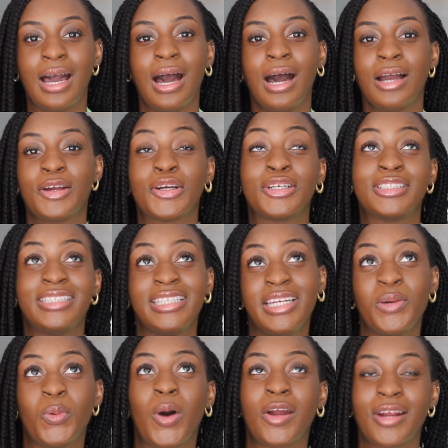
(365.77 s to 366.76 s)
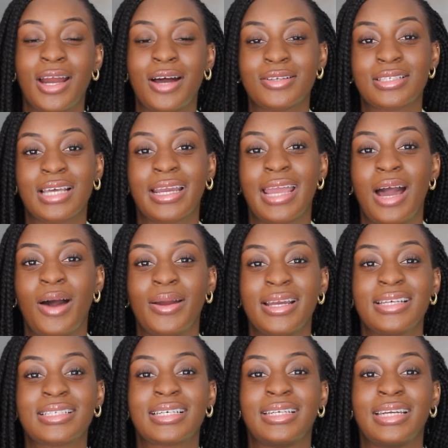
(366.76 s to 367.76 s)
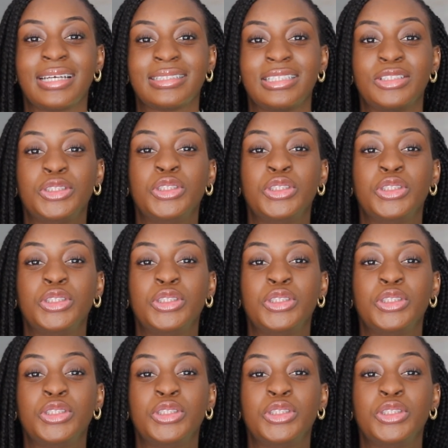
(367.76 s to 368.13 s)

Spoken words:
or your TD Waterhouse account is connected